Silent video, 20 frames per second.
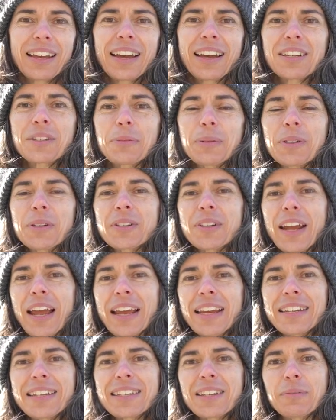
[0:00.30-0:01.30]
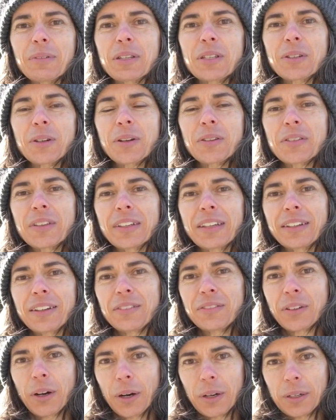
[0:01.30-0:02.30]
As winter ends and we start thinking
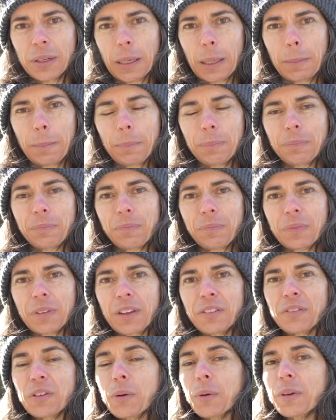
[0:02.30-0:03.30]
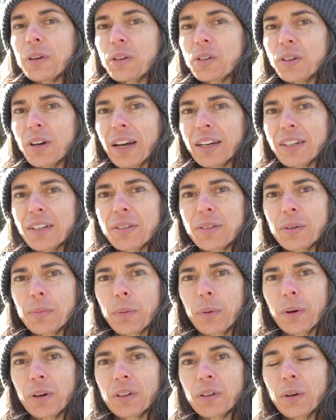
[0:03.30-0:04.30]
of gardening, if you want to attract and
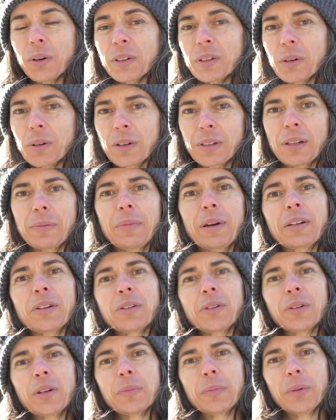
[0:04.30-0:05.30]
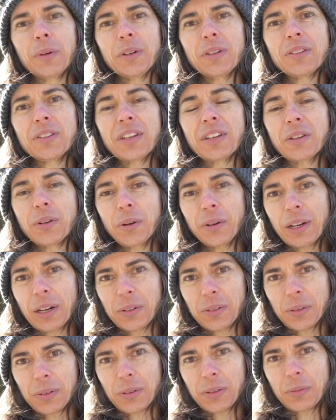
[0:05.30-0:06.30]
support your local and migratory birds in your
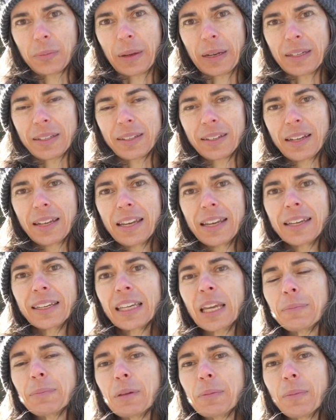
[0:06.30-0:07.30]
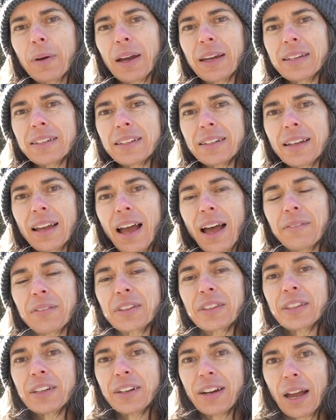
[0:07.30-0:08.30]
outdoor space, keep in mind
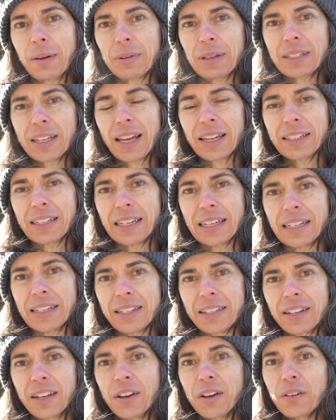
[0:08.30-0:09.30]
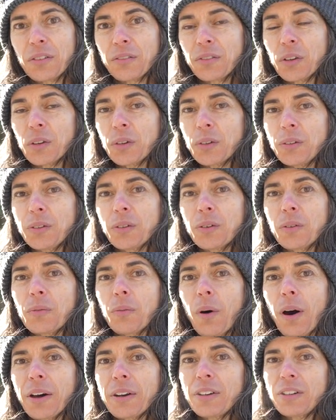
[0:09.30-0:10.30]
having their habitat needs, food,
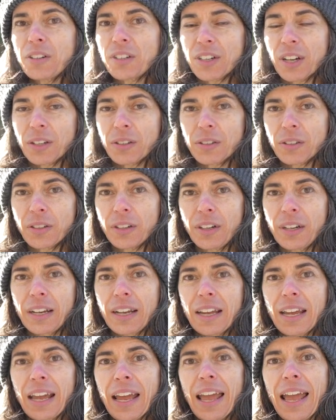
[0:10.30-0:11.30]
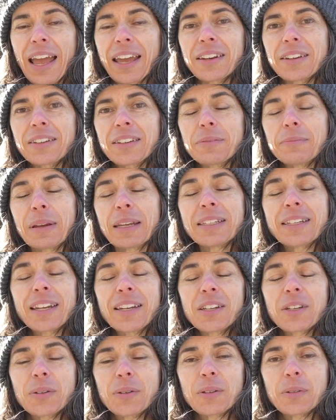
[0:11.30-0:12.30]
water, shelter, and
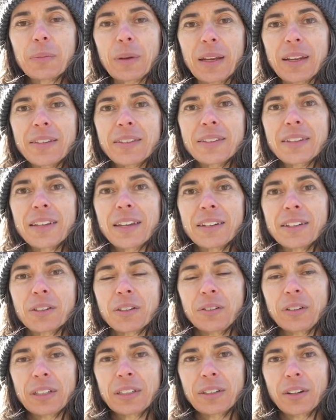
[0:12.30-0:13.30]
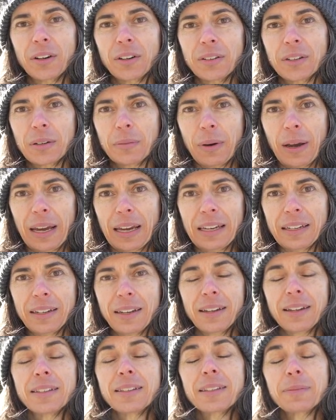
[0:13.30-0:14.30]
maintaining your space in a green gardening way,
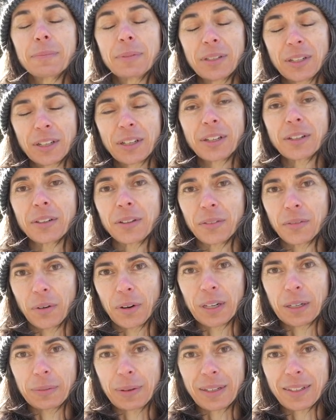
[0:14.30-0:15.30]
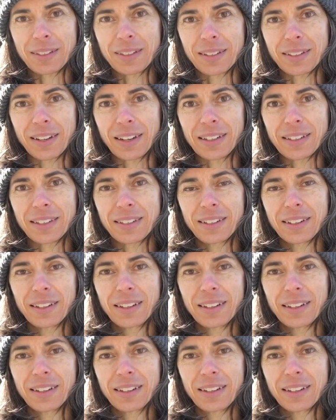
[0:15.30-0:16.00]
in particular avoiding pesticides.